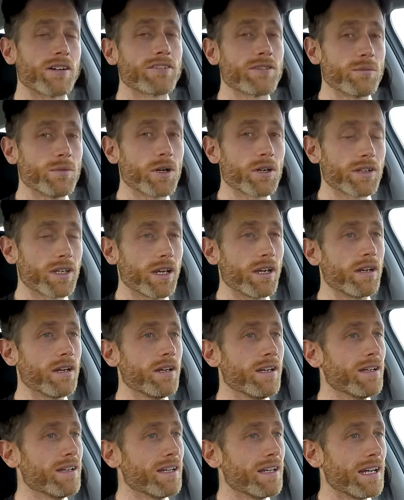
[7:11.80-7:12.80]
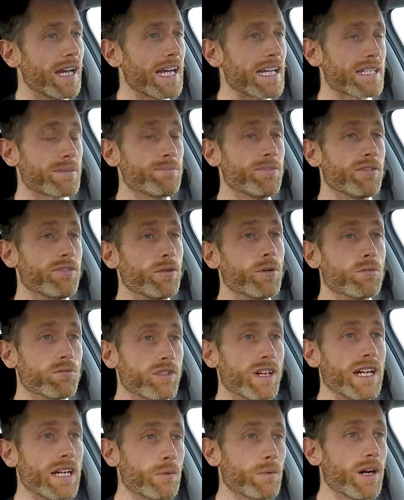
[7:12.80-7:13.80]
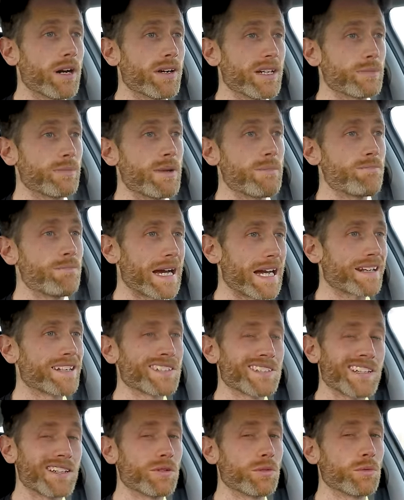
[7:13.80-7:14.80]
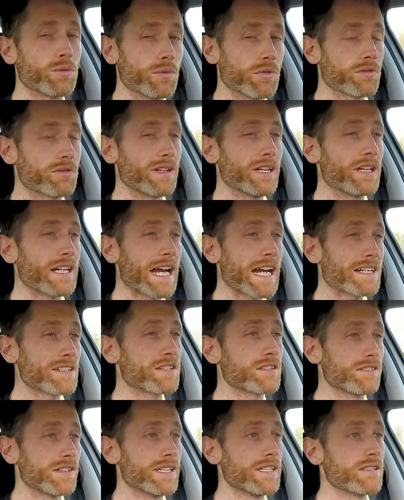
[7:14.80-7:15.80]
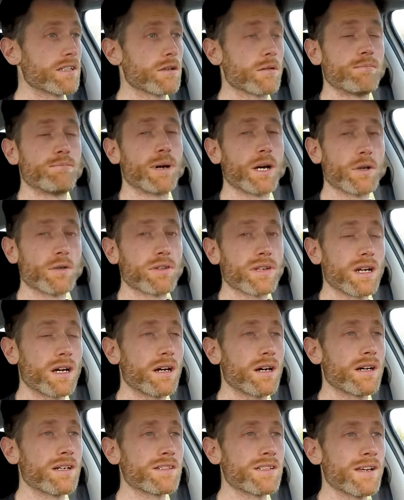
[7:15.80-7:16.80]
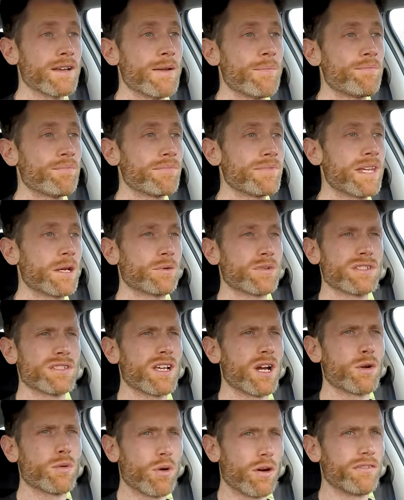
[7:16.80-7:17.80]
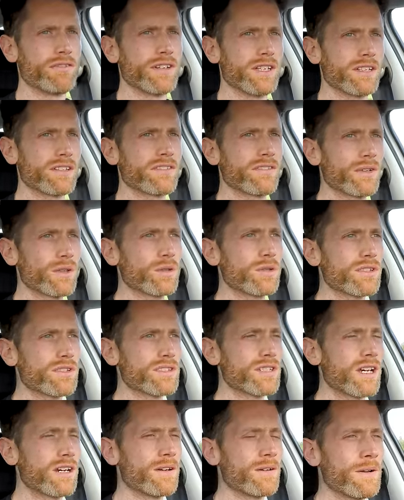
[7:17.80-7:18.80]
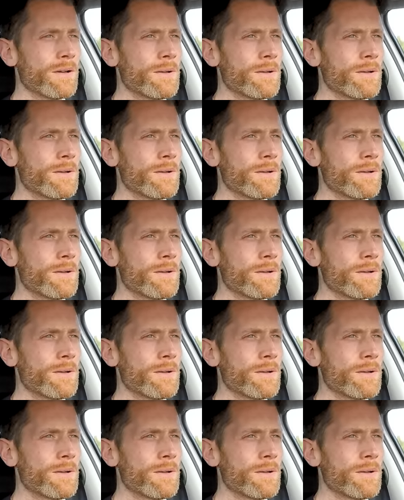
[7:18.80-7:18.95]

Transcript: from Nokian, has performed really well. It's been balanced in all three categories, and on both cars there was no obvious flaw. So